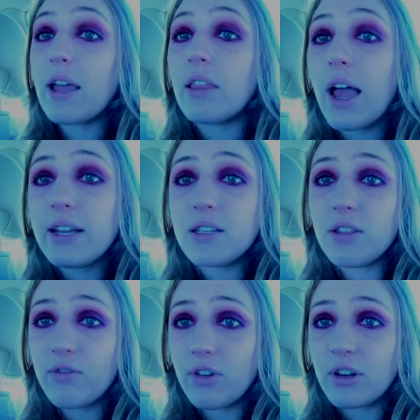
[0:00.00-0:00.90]
I liked
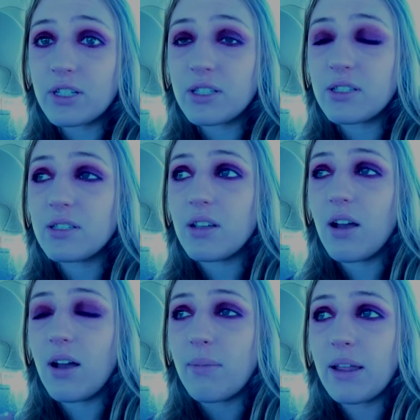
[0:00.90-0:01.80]
the verse,
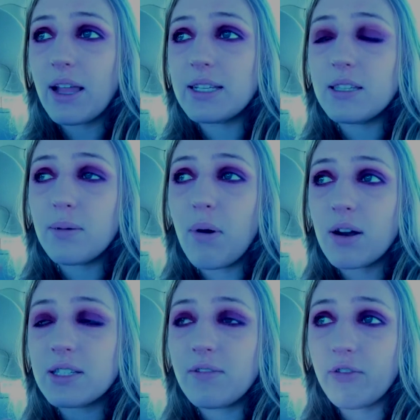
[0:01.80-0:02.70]
I liked the
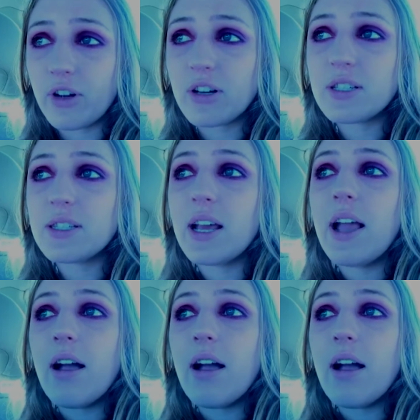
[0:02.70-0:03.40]
parson verse,